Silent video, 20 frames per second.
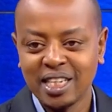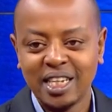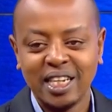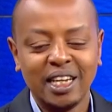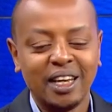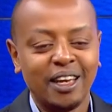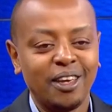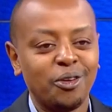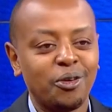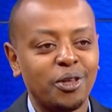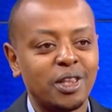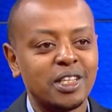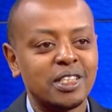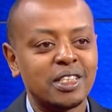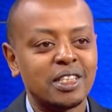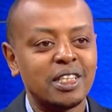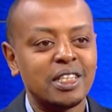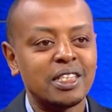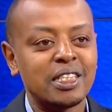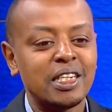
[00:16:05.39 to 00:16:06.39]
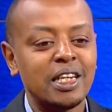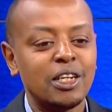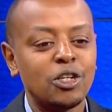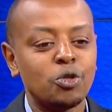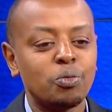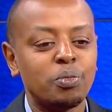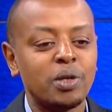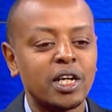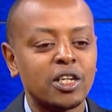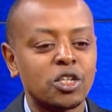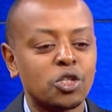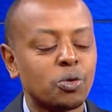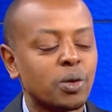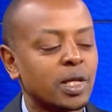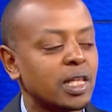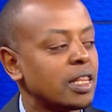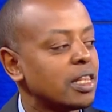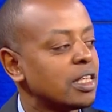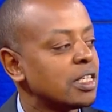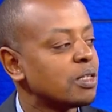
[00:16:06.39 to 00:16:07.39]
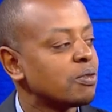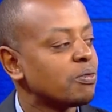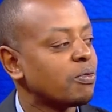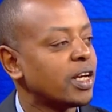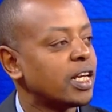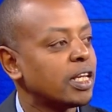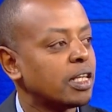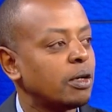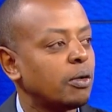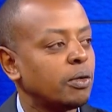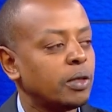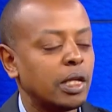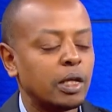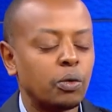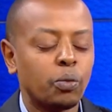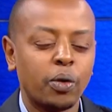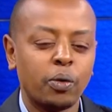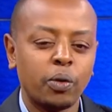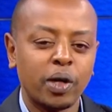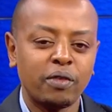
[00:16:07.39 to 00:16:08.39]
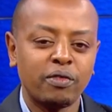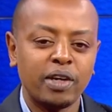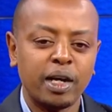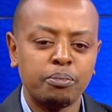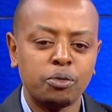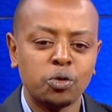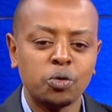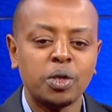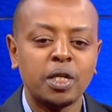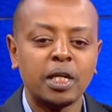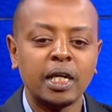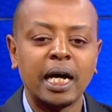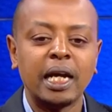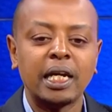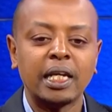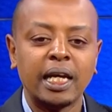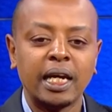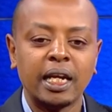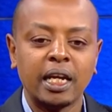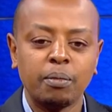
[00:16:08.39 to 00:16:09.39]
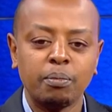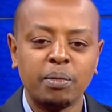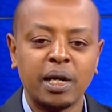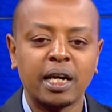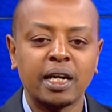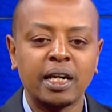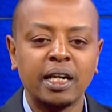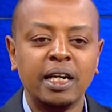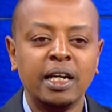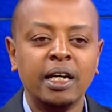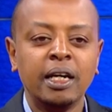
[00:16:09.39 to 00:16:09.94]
Mm. You know, there's need to be assured that this fine, that whatever I'm doing, I'll get it back.